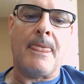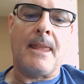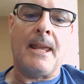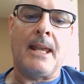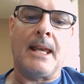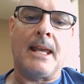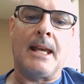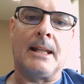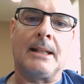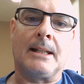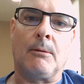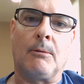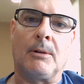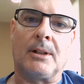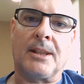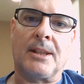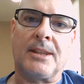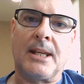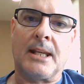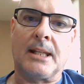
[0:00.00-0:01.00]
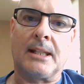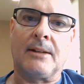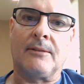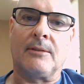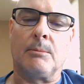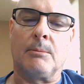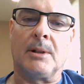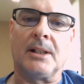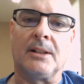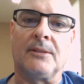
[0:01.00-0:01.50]
And I want to thank
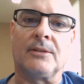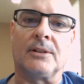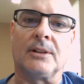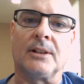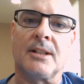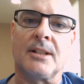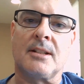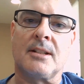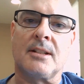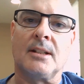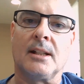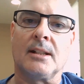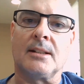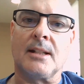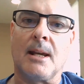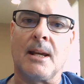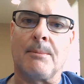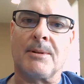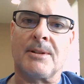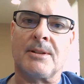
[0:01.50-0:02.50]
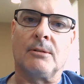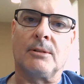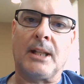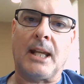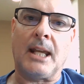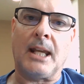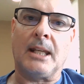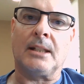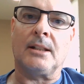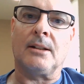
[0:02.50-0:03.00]
everybody for listening to episode
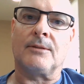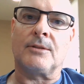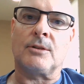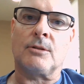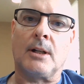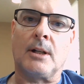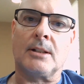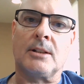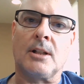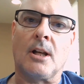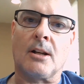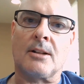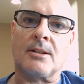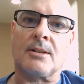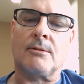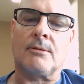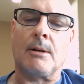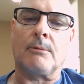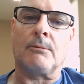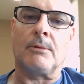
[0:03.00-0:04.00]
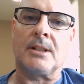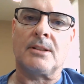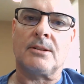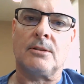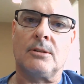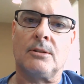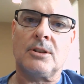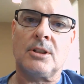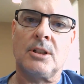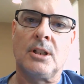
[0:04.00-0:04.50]
8 of Trend Talks Threat
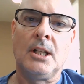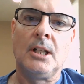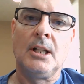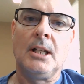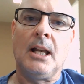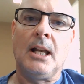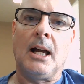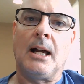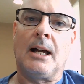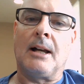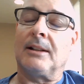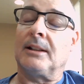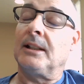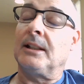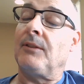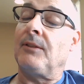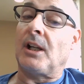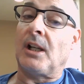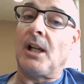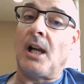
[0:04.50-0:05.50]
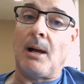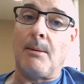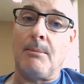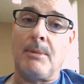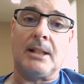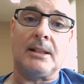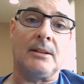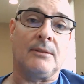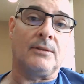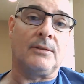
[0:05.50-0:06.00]
Research. Leave a
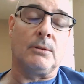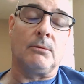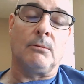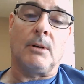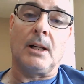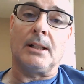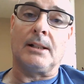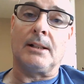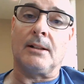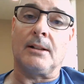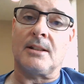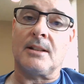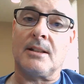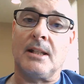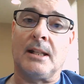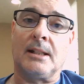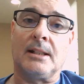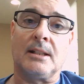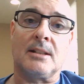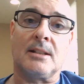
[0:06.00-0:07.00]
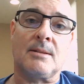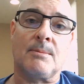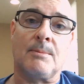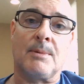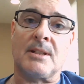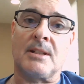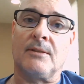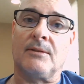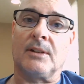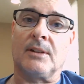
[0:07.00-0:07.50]
comment if you want any
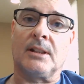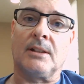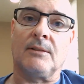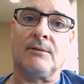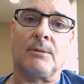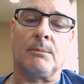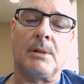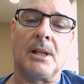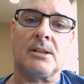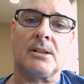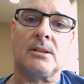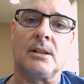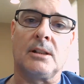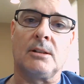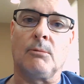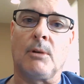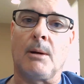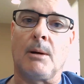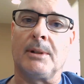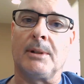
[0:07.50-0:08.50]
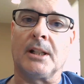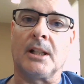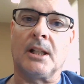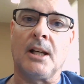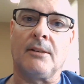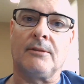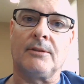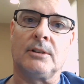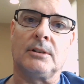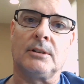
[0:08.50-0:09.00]
specific information that you want me to
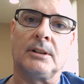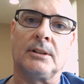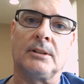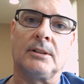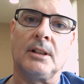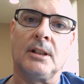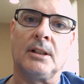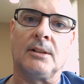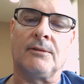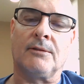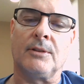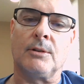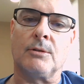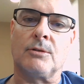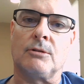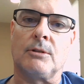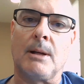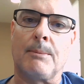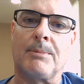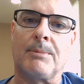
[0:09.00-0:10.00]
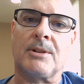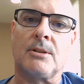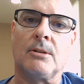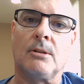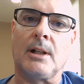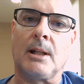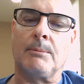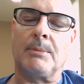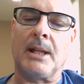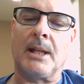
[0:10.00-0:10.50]
cover in a future
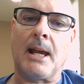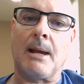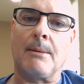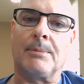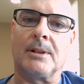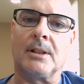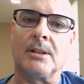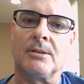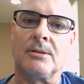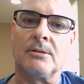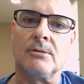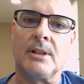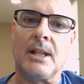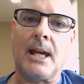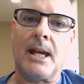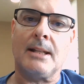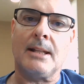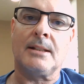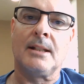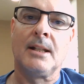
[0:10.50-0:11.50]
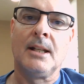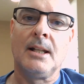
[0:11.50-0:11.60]
episode. I'd be happy to do that.